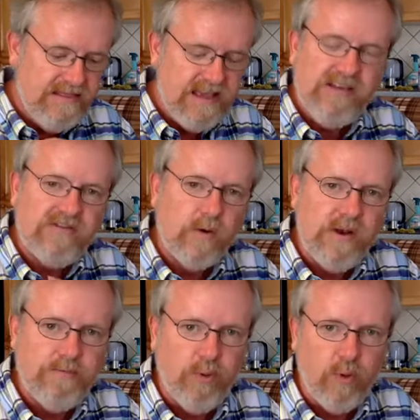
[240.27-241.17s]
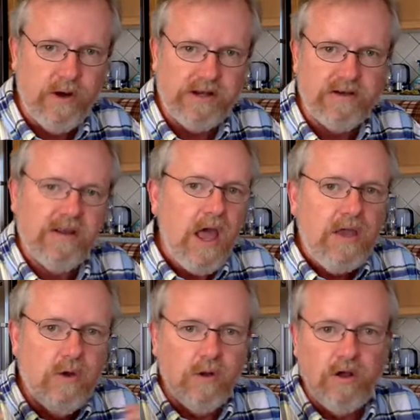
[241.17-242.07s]
these are important.
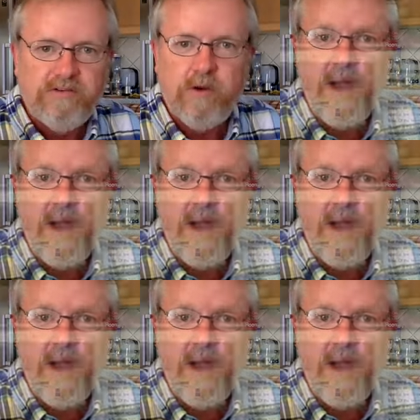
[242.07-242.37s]
You'll also